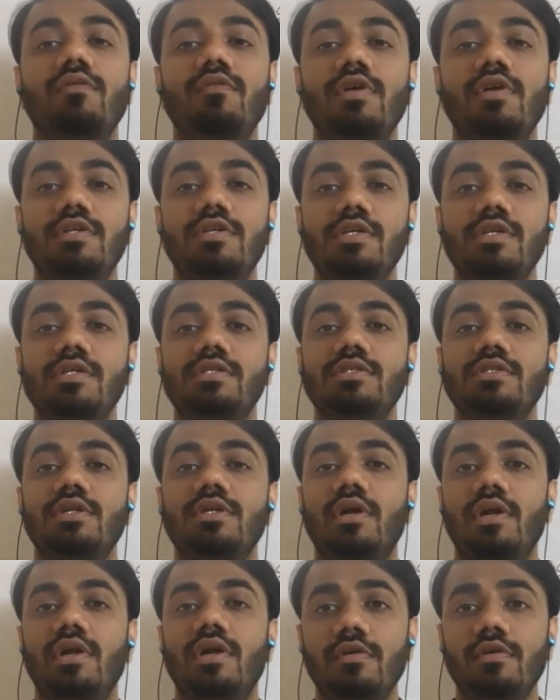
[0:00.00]
which is
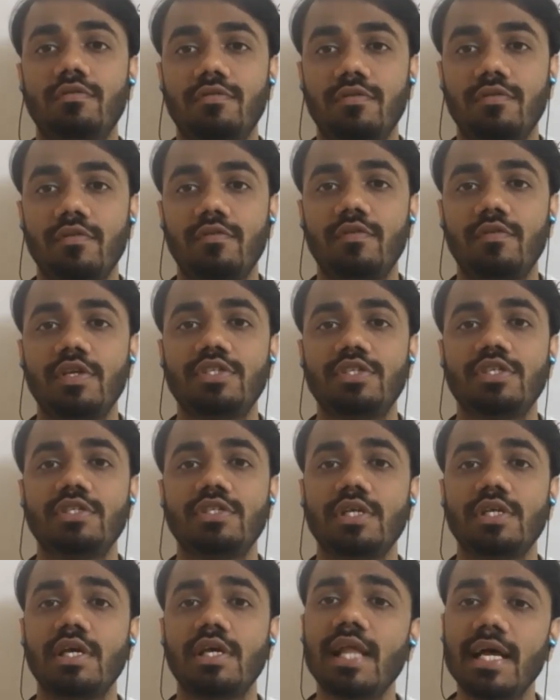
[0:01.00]
tough, which is
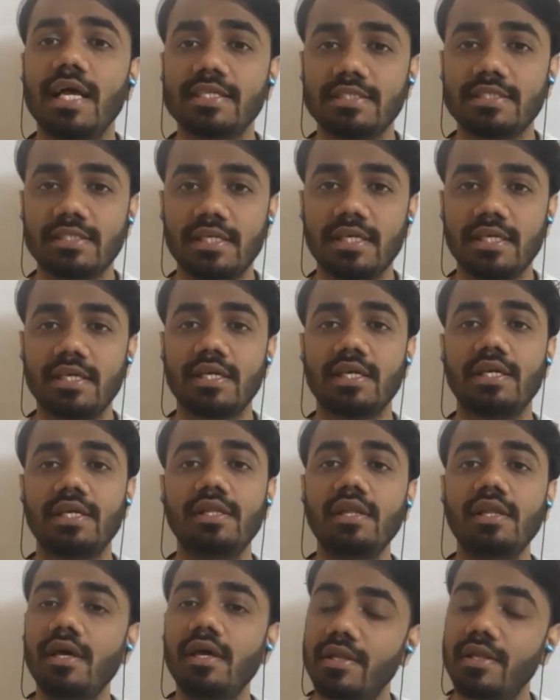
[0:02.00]
elastic
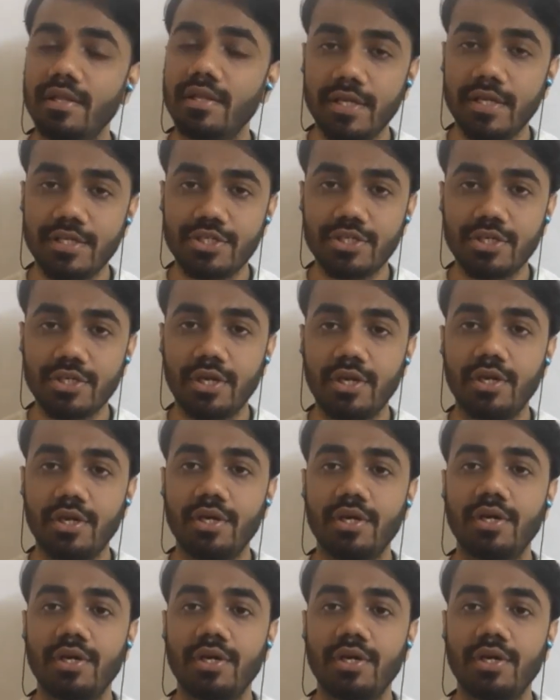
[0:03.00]
in nature.